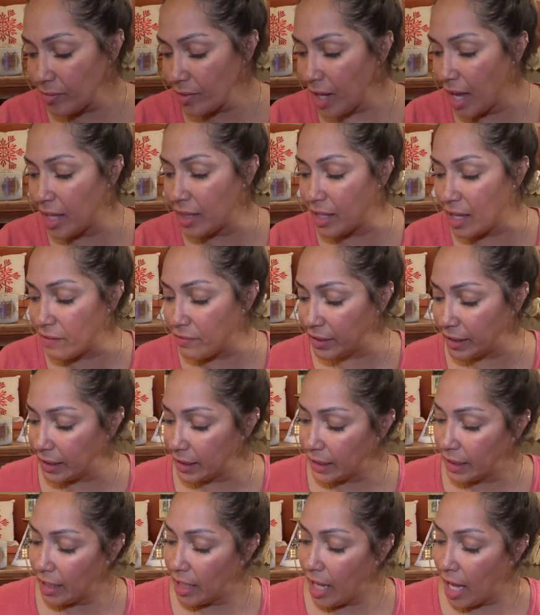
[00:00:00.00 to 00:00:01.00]
I love it.
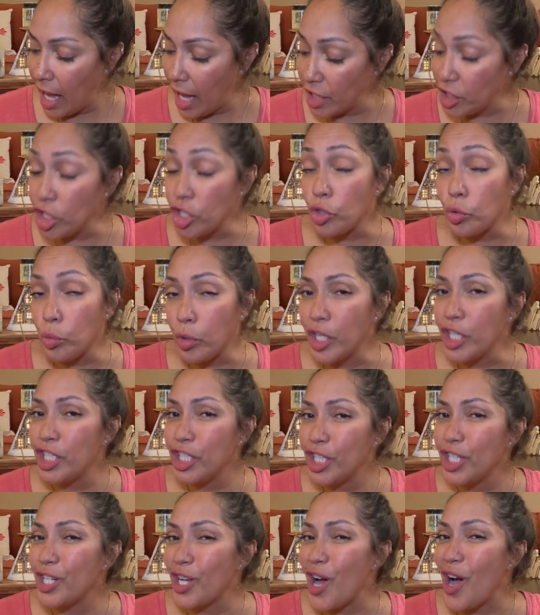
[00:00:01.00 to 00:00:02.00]
I just wish,
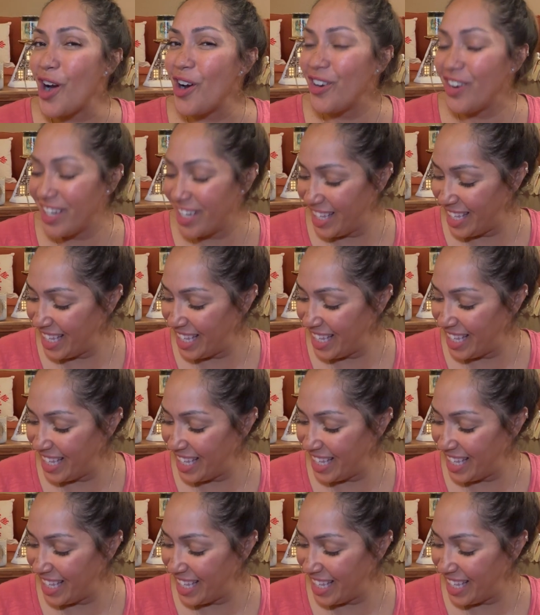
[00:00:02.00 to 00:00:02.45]
you know,